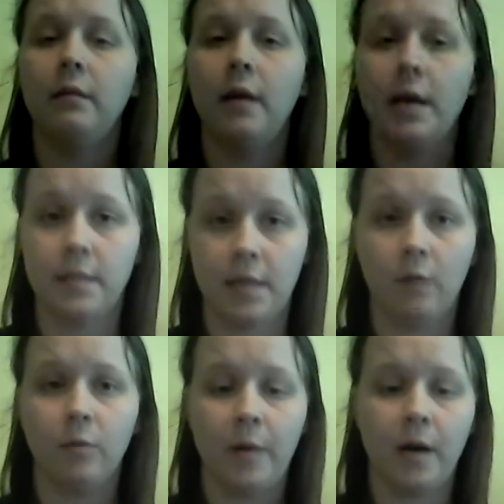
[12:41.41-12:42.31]
ACL
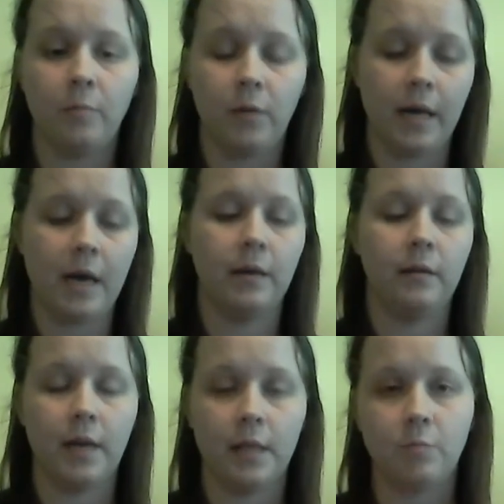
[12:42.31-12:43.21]
repair plan, and
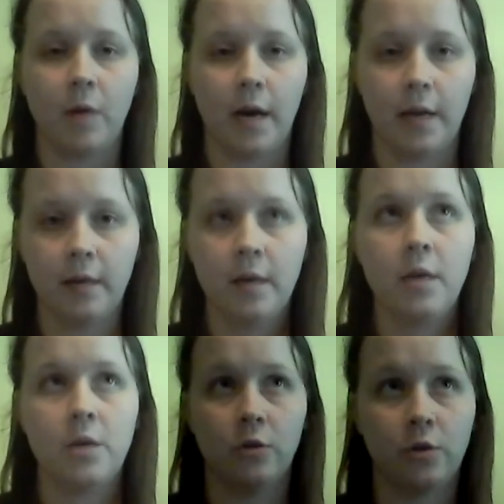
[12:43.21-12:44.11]
that's why
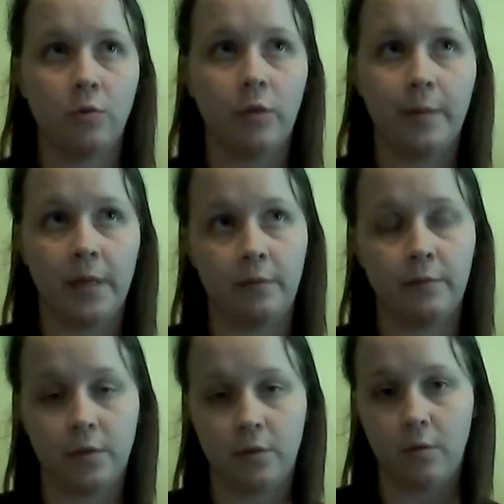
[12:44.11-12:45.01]
you're so limited
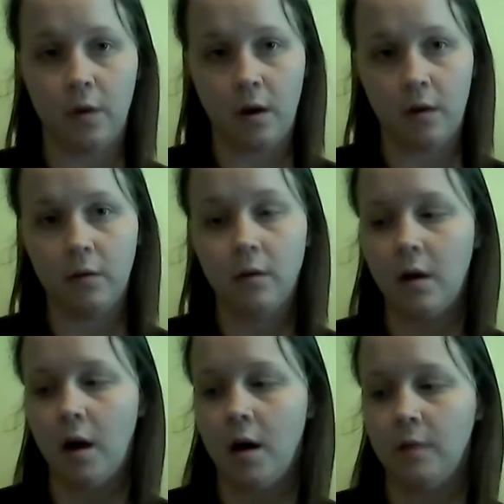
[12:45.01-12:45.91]
for so long,
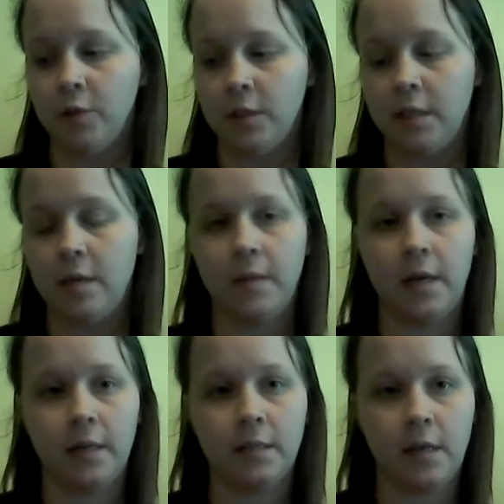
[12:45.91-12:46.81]
just to keep that
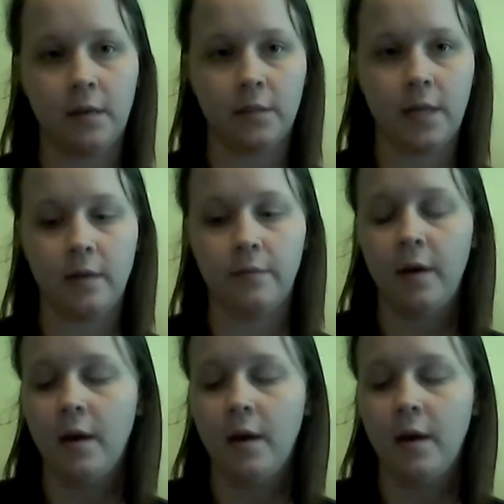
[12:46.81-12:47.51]
ACL safe.